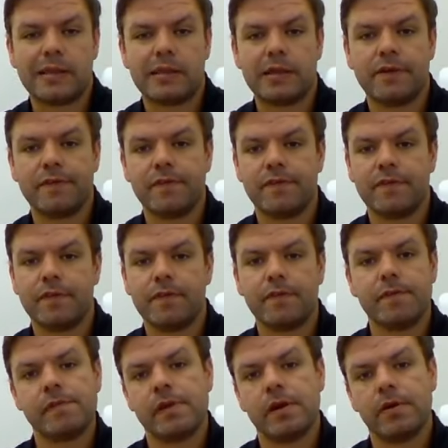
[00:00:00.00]
They've,
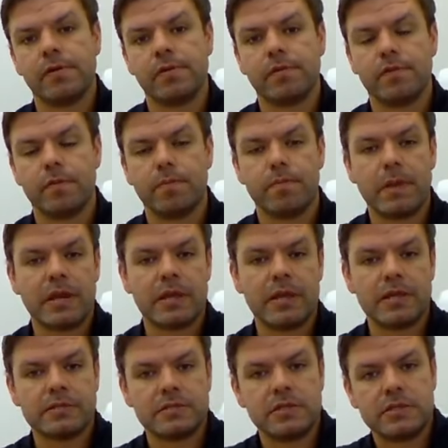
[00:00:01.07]
you know, for many
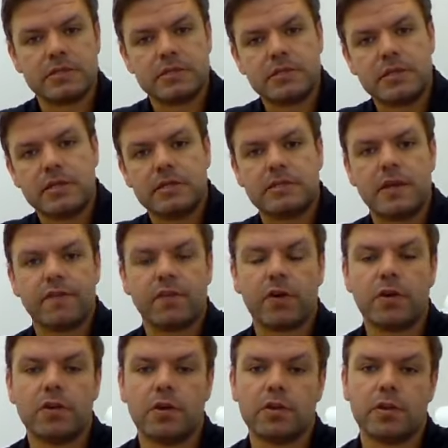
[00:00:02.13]
years and years and years, they've
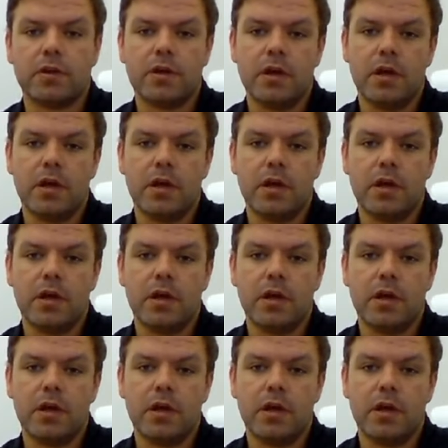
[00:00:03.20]
gone along